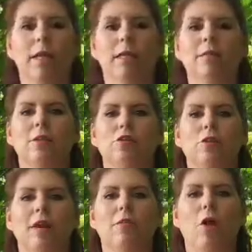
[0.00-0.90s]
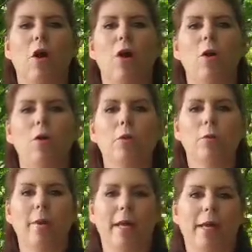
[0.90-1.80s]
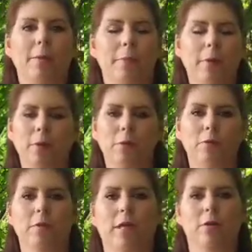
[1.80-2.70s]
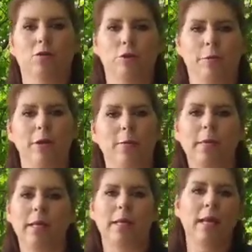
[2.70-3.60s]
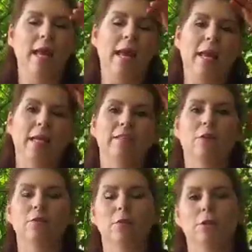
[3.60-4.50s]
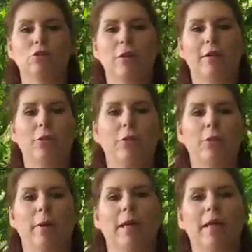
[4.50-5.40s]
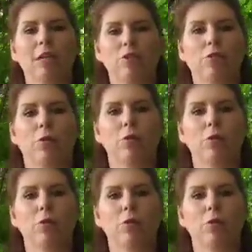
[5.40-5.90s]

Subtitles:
is going to travel all the way up through the energy pyramid, and it's also going to travel throughout each food